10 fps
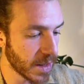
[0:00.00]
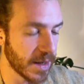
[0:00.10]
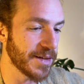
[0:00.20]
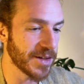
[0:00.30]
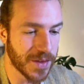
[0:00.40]

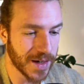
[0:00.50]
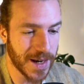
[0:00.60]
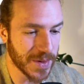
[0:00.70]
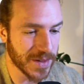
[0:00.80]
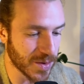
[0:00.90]
Nothing
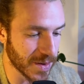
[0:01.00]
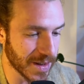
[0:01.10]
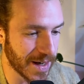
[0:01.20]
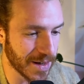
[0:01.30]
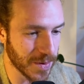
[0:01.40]
happens to the
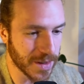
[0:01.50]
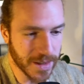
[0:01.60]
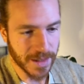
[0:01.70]
client really,